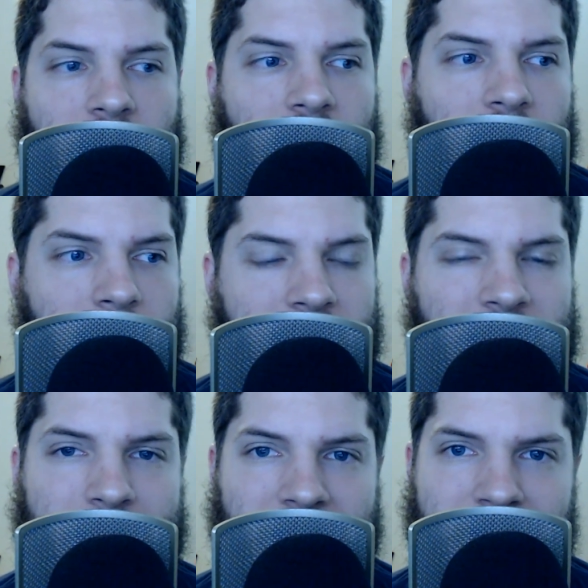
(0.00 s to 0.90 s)
But the
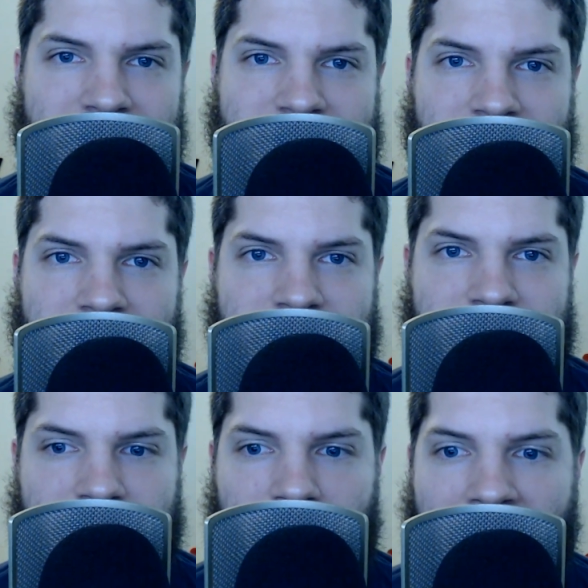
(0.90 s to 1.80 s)
premise is
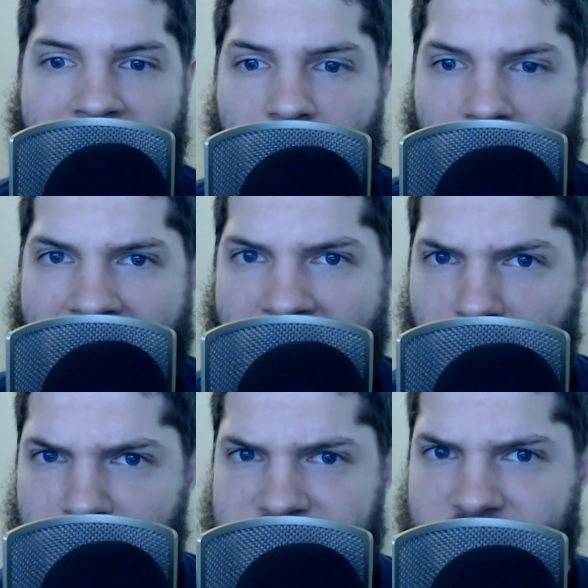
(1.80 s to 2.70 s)
how
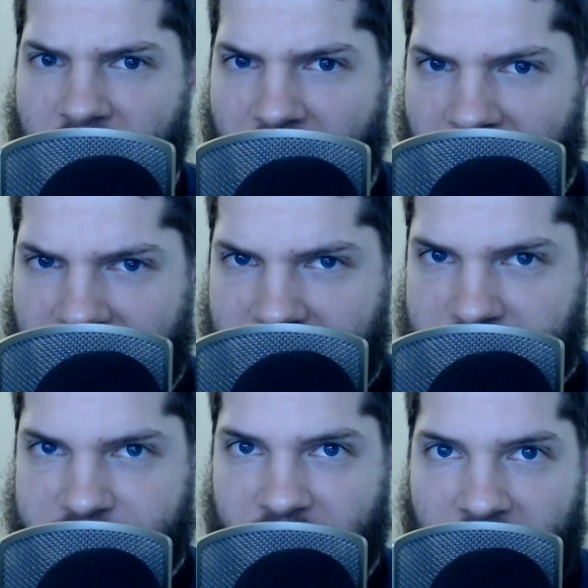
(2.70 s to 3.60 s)
did I
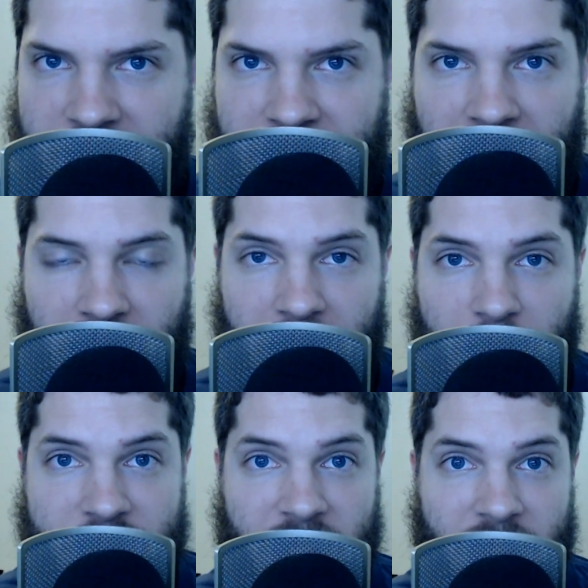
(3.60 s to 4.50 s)
find out it would
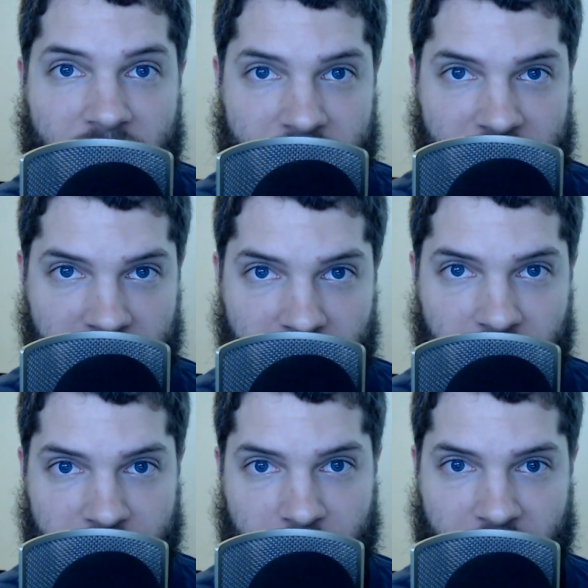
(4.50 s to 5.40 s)
take a year for
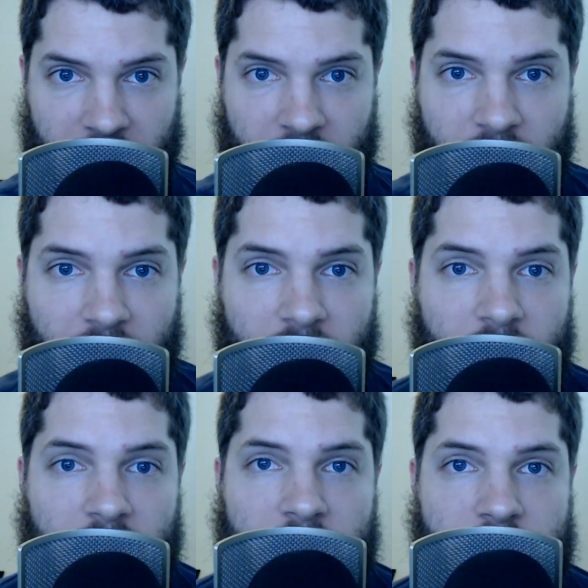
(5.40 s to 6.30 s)
me
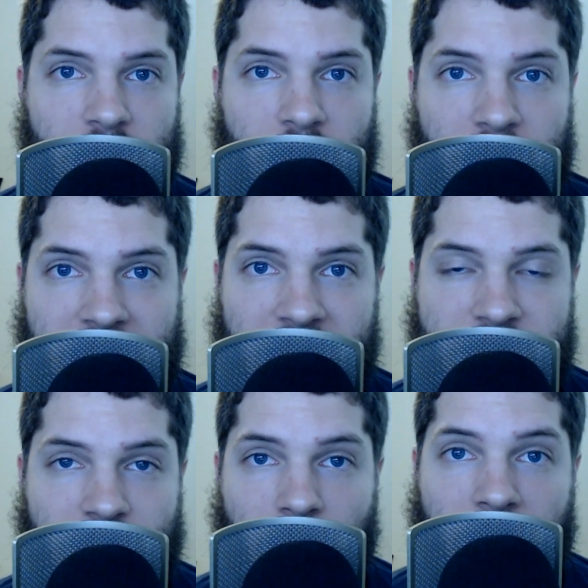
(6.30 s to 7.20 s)
to get to
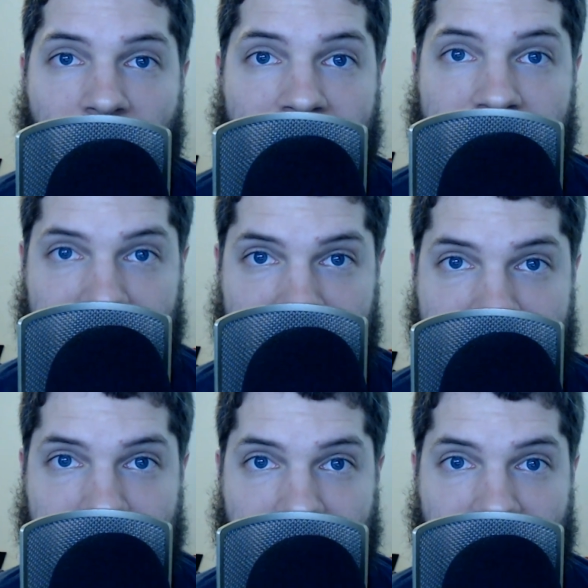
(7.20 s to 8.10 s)
where I need to
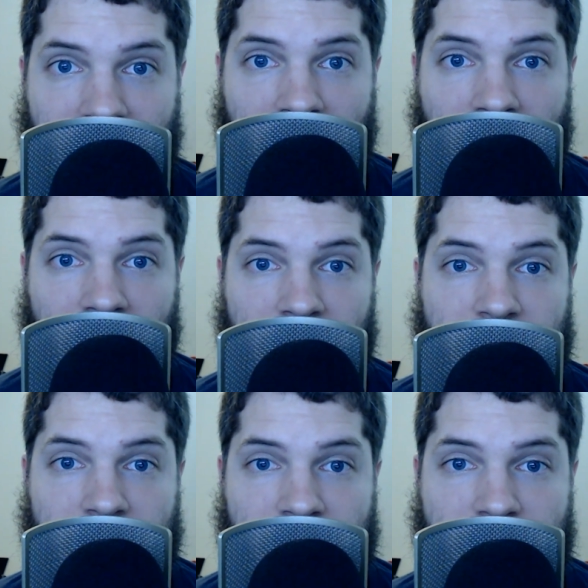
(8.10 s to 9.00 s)
be on
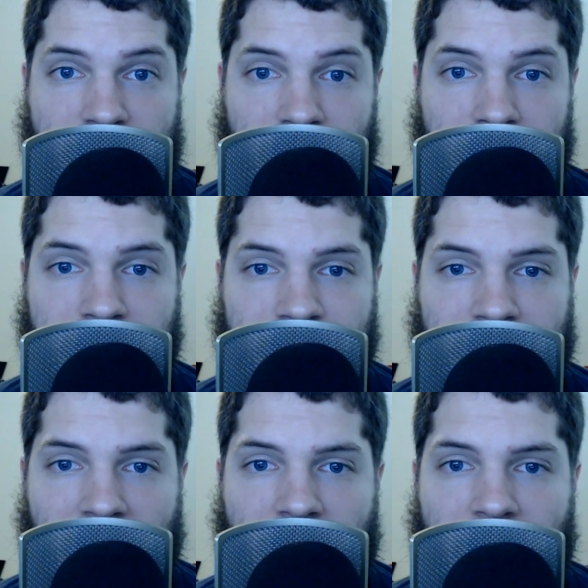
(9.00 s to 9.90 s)
YouTube?
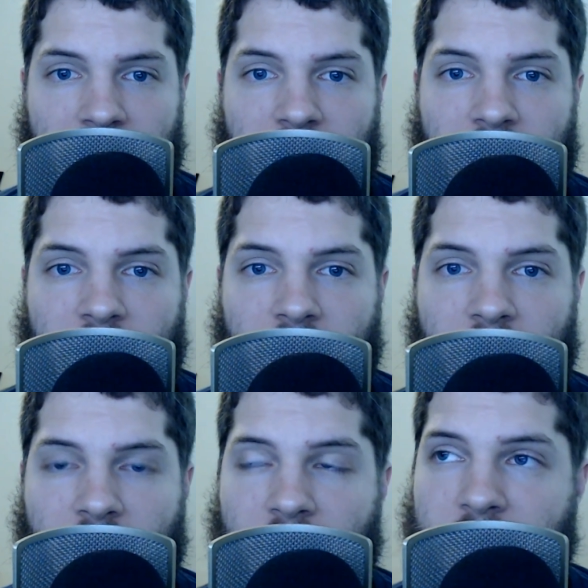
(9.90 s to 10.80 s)

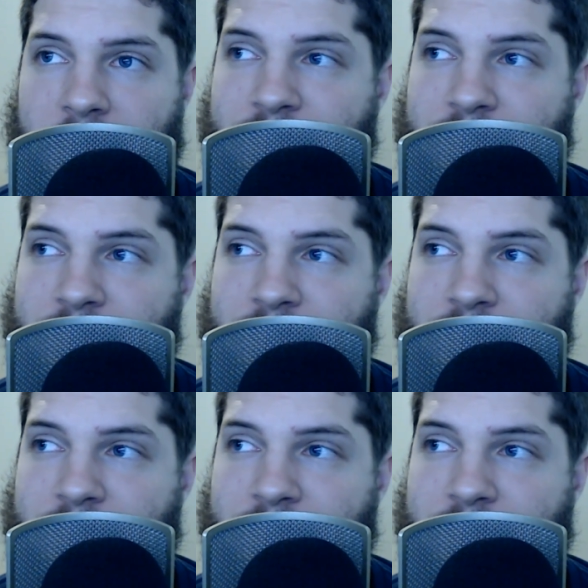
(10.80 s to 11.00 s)
The